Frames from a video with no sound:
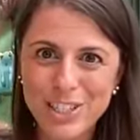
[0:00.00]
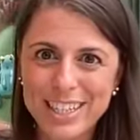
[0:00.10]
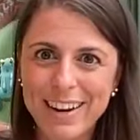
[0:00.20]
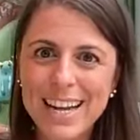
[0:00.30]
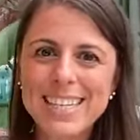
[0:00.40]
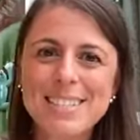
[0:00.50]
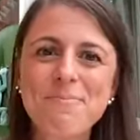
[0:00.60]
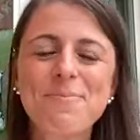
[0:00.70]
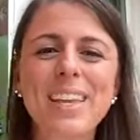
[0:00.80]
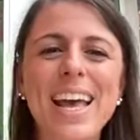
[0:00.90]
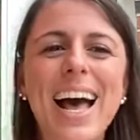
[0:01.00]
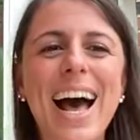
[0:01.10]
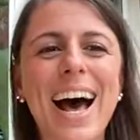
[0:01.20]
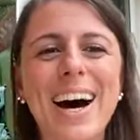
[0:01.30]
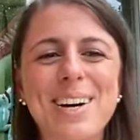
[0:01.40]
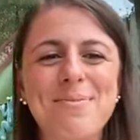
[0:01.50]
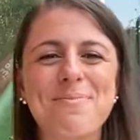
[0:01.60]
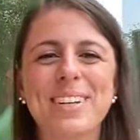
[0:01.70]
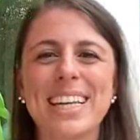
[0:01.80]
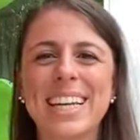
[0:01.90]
T-Rex.